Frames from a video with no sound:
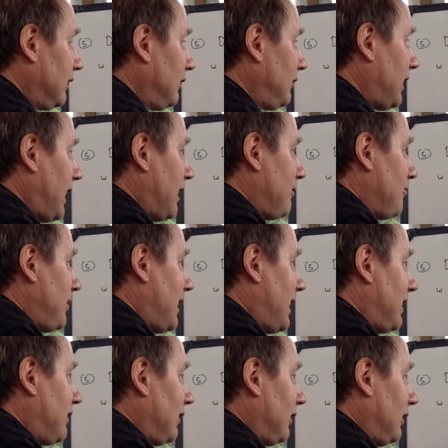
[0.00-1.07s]
then
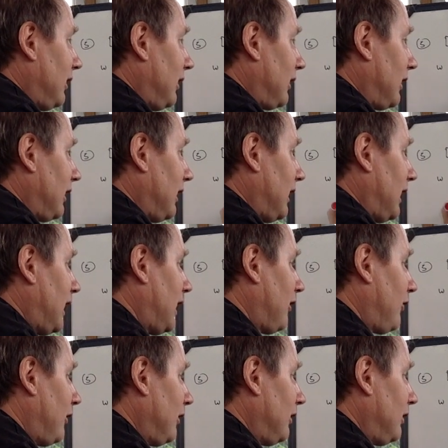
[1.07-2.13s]
men are going to have